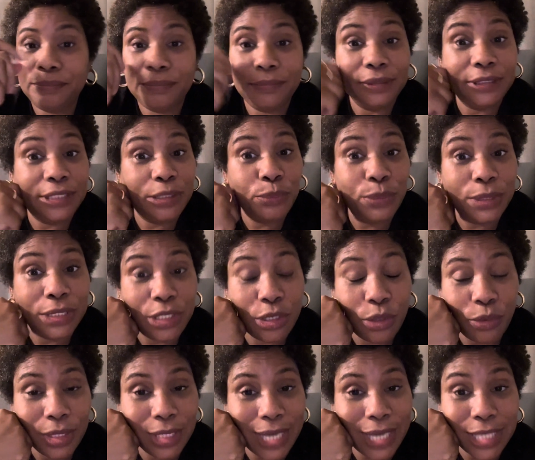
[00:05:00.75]
Didn't really know
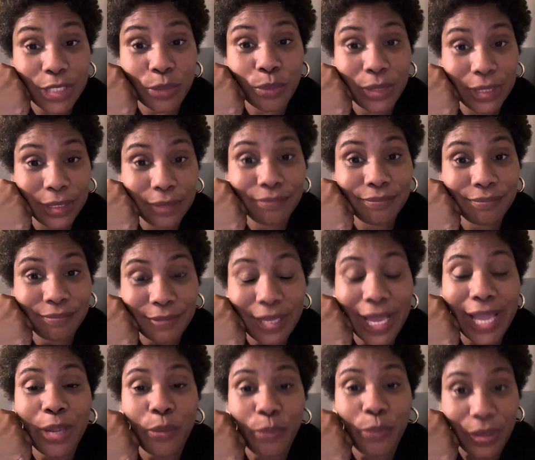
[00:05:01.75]
that that's what
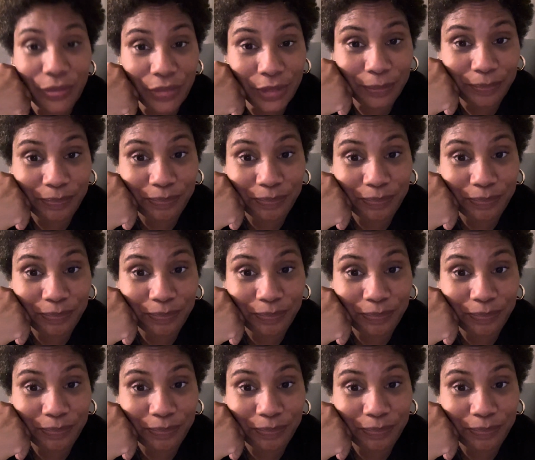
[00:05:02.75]
came with it.